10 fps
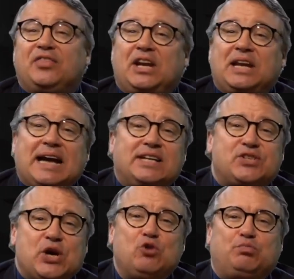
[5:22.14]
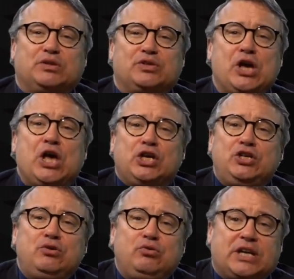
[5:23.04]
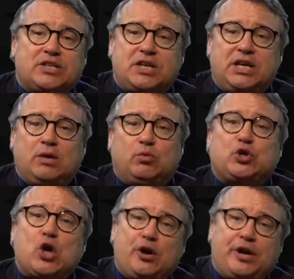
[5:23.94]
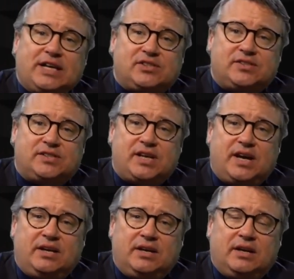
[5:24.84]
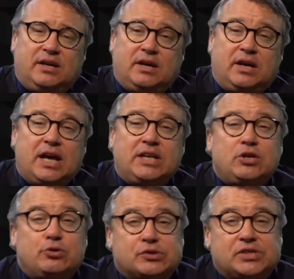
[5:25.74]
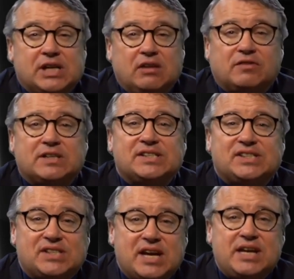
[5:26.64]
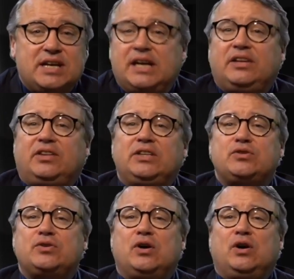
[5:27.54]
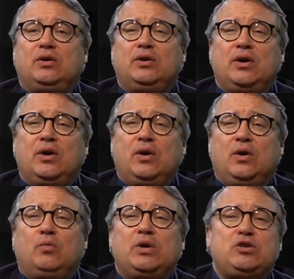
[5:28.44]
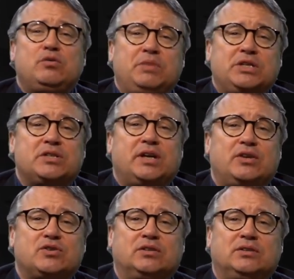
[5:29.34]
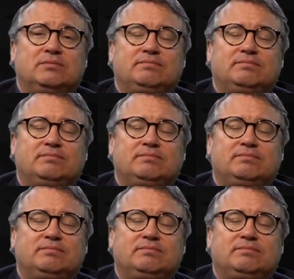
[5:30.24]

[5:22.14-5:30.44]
The line is opened. You get to hear what God has to say, and you yourself can say anything to God when you meet an angel.